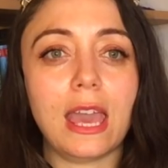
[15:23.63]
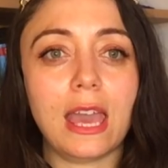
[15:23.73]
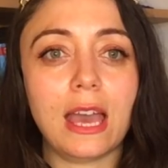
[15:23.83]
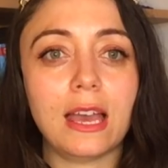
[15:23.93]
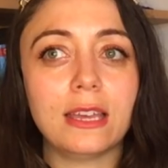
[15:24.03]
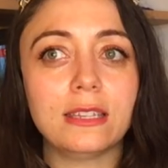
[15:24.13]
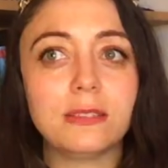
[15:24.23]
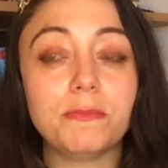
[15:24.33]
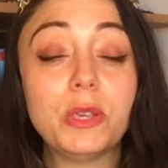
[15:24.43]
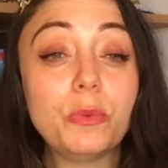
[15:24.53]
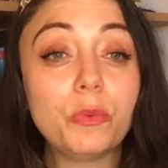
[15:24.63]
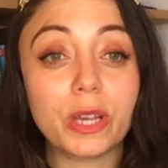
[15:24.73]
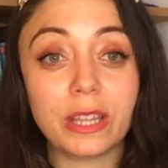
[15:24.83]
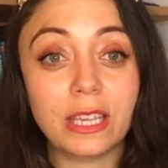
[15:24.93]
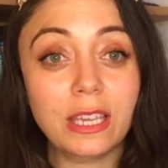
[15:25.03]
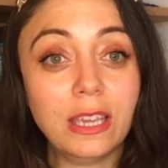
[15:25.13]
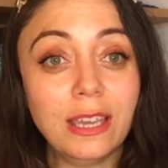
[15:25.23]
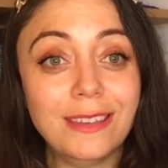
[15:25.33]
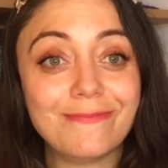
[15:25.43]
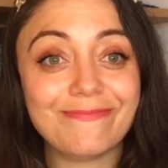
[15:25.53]
and be
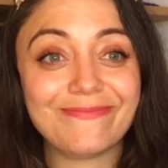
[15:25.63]
willing